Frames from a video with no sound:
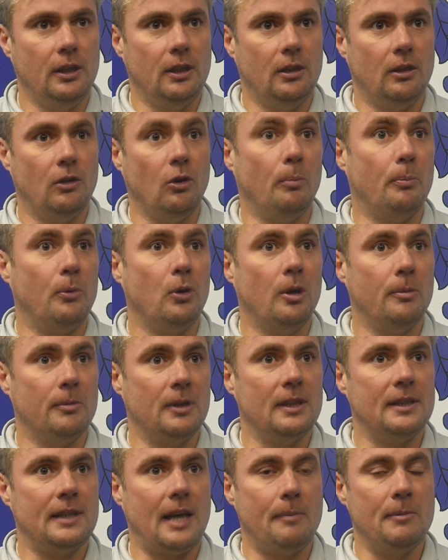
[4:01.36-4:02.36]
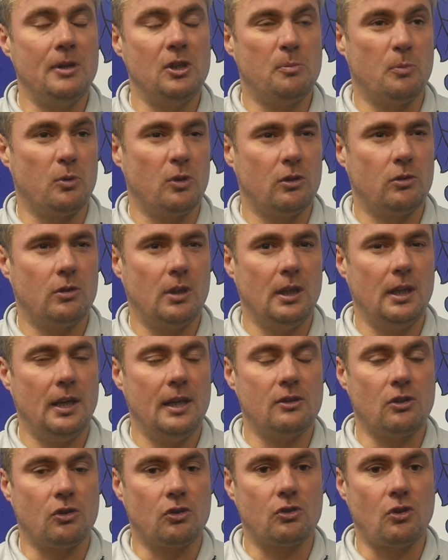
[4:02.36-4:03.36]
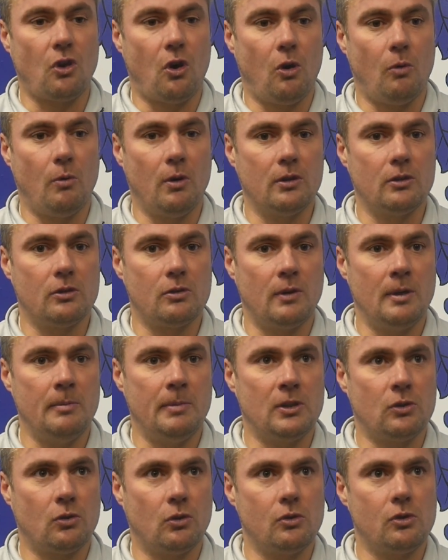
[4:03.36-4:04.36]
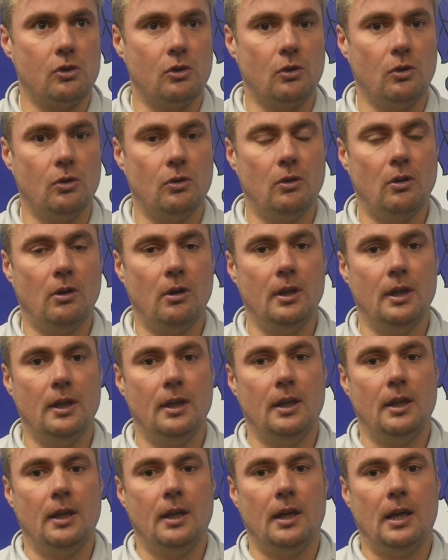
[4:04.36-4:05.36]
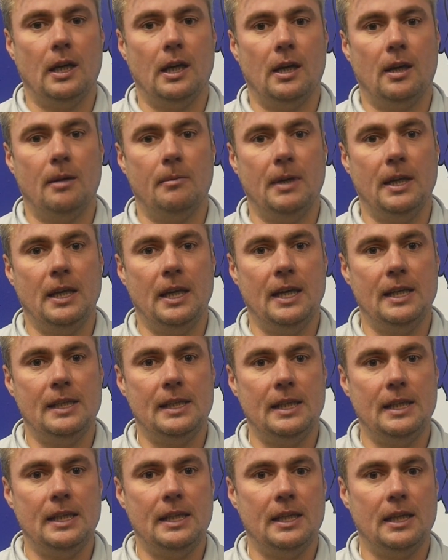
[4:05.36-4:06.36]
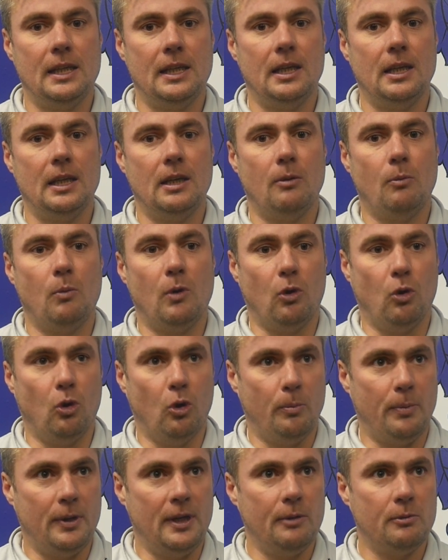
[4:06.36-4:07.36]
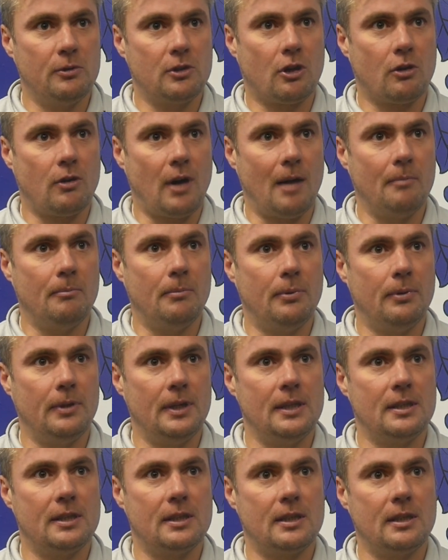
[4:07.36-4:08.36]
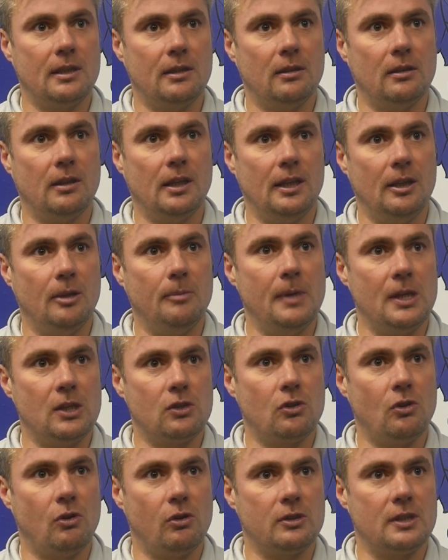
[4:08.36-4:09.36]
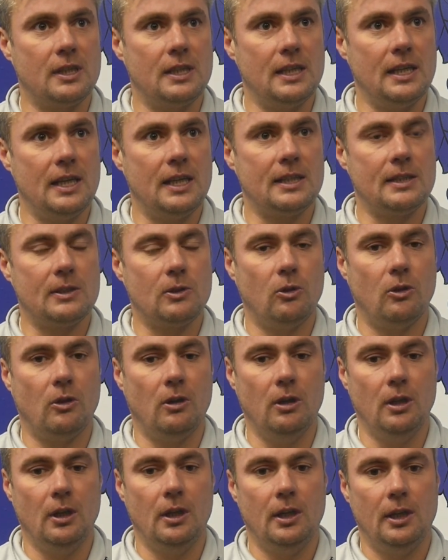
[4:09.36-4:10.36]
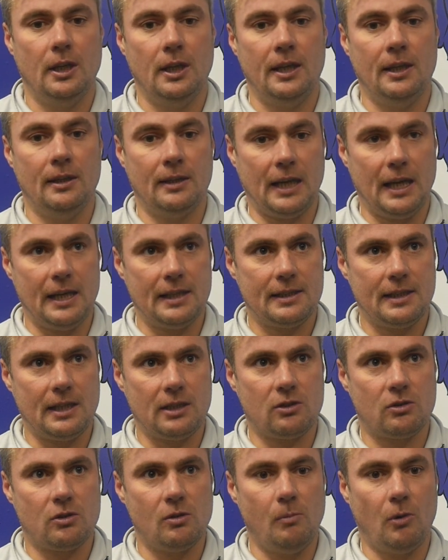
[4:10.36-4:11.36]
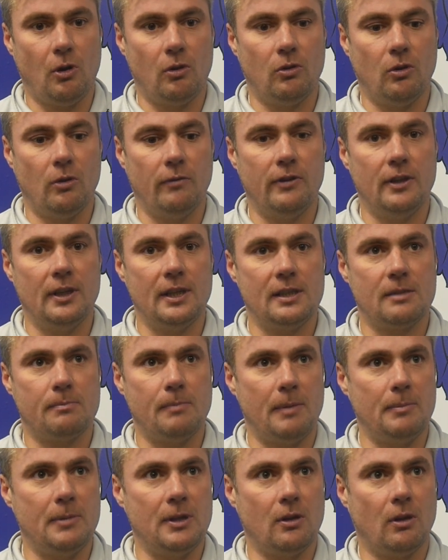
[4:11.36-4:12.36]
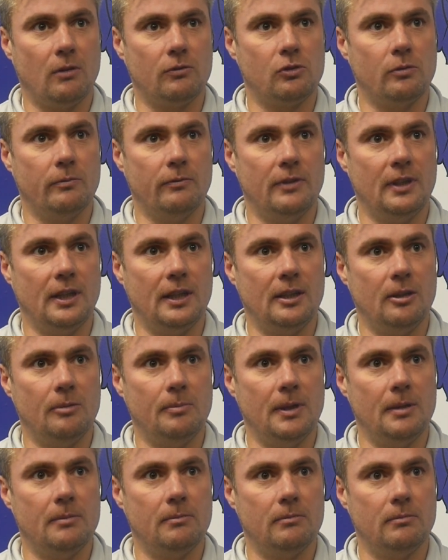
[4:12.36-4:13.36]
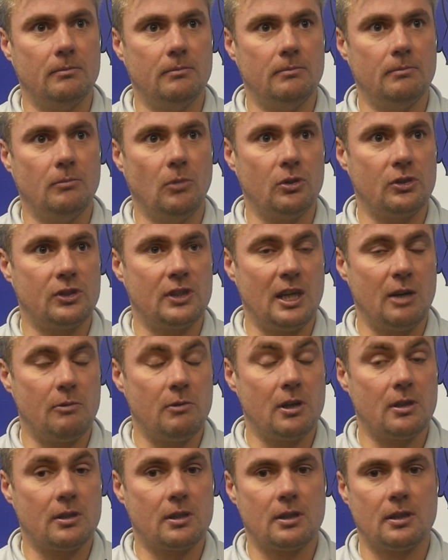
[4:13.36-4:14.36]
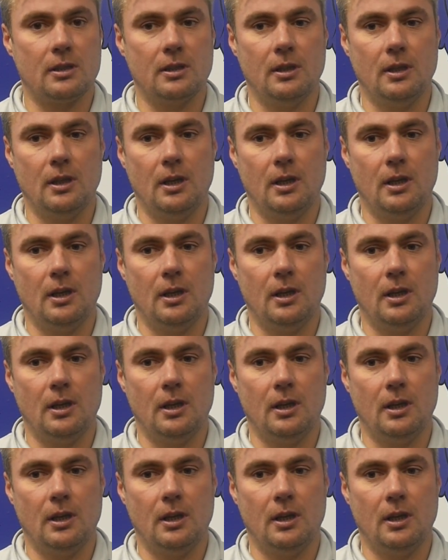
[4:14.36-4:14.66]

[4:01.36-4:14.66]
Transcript: No permanent damage, but it is a sore one, so he'd be touch and go. AD, we're hoping it was cramp. He's still a little bit sore today, so he'll get assessed tomorrow, but it's maybe not something a little bit more serious.